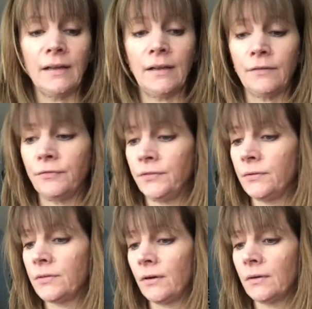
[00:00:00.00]
If
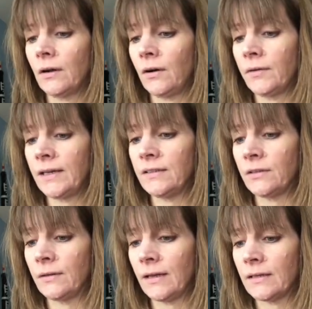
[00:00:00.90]
you don't already
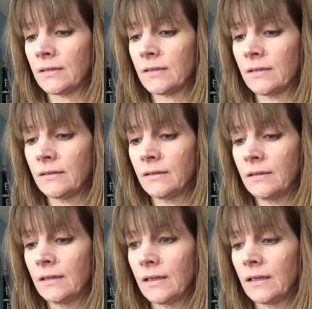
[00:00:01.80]
do this,
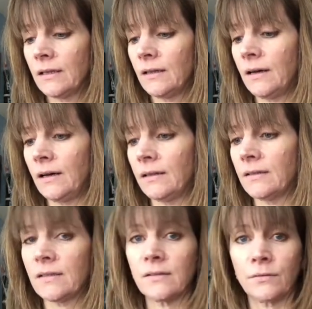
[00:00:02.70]

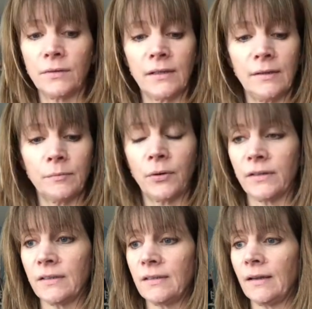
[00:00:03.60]
this is a really
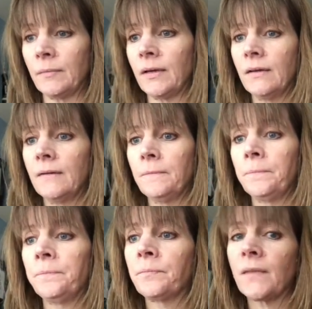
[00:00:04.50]
important tip.
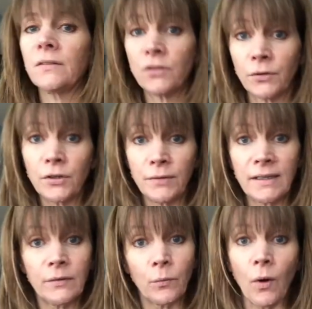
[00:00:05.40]
Soak your reed
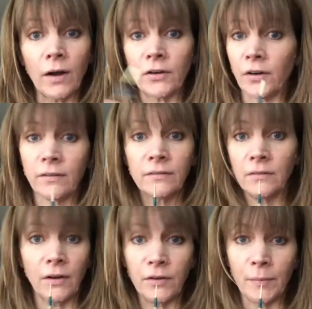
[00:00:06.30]
in water,
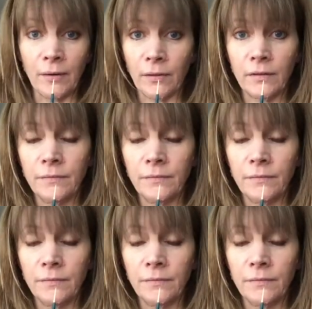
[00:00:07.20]
not your mouth.